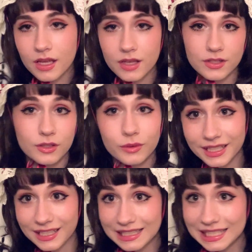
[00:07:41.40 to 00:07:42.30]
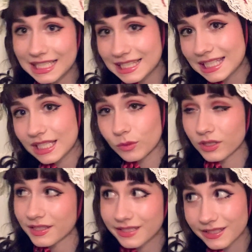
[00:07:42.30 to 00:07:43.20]
So ETC, what
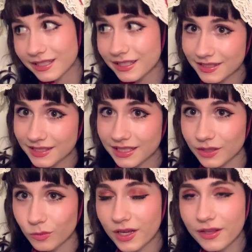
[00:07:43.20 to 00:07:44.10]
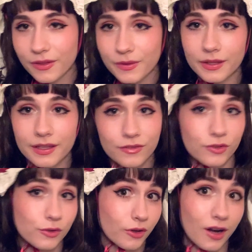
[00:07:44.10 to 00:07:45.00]
is ETC? Well, if
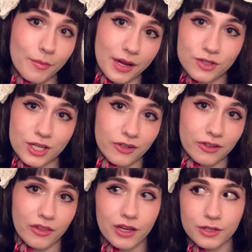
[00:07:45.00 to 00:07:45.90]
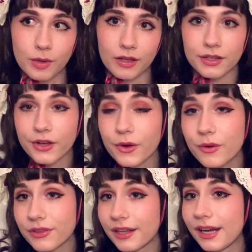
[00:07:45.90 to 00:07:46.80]
you're on my channel a lot, you probably know
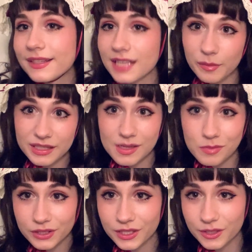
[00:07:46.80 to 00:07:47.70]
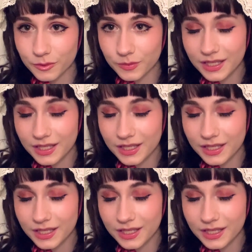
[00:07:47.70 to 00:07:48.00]
that it's Emily Temple Cute.